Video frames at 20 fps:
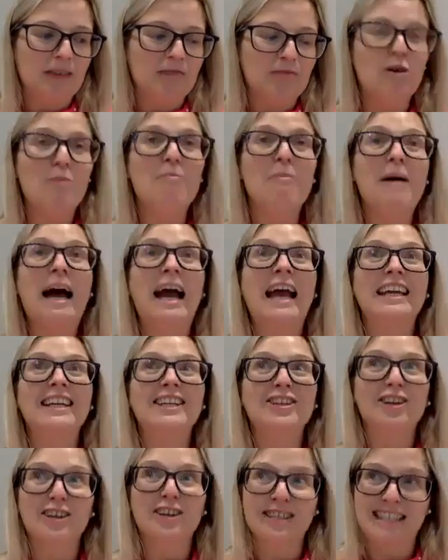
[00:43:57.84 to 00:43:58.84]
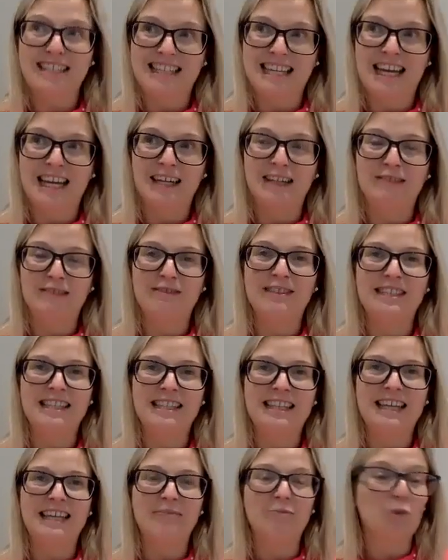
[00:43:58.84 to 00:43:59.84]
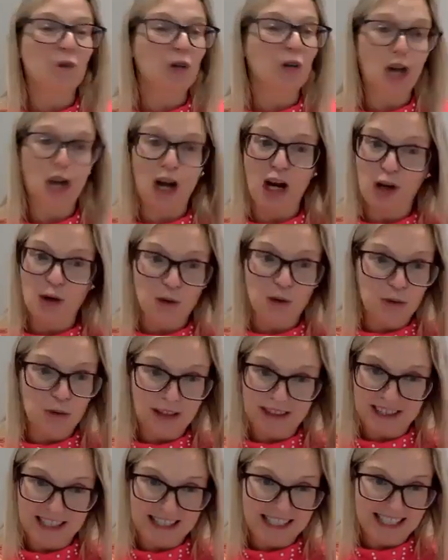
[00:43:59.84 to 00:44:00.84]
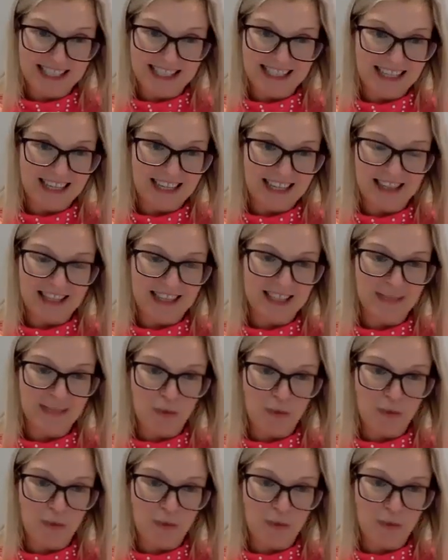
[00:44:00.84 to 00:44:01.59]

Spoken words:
remind ourselves that we're not alone in this world,